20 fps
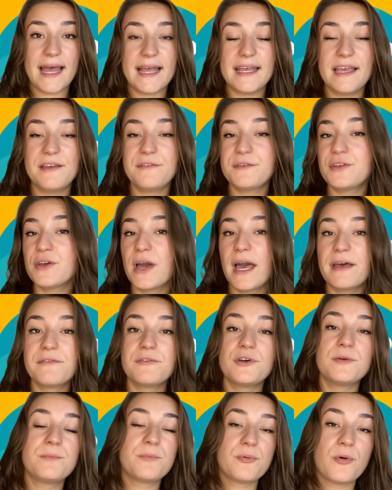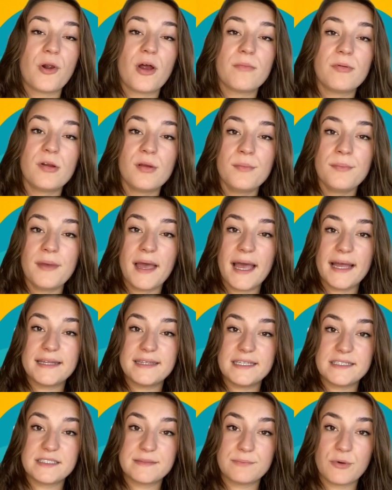If you have a problem at
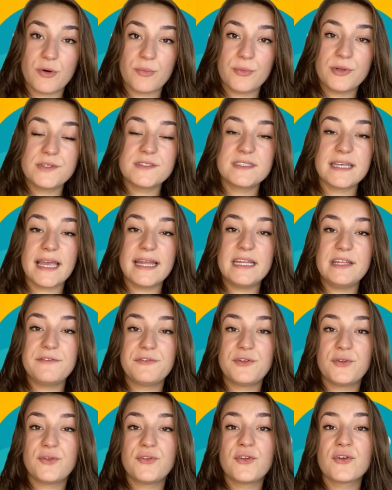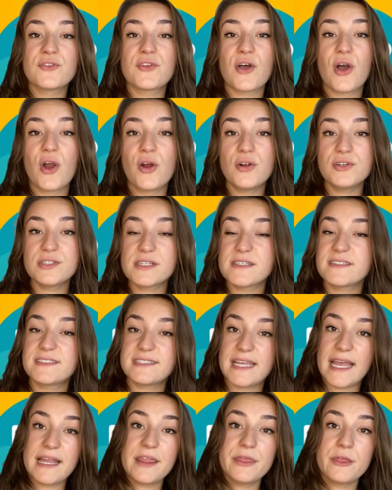this moment and if you don't
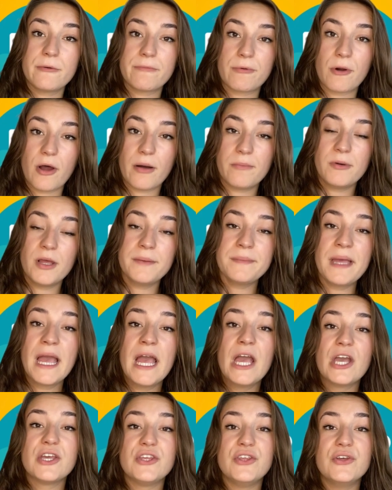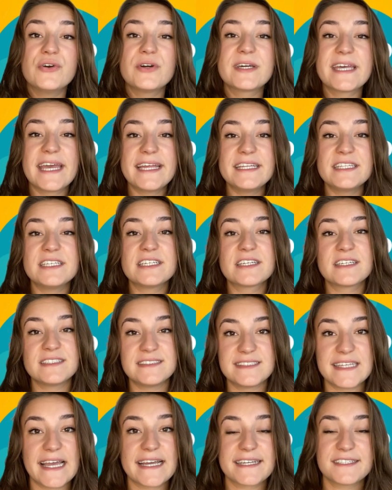understand the problem, you can
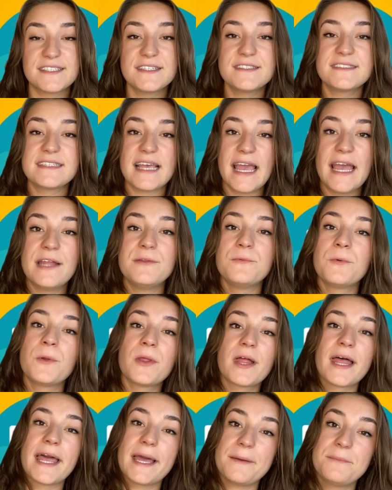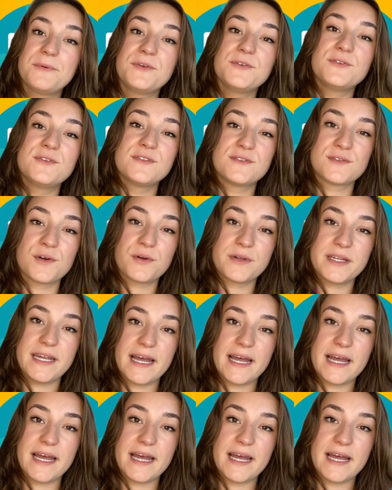contact us and we'll help you to sort it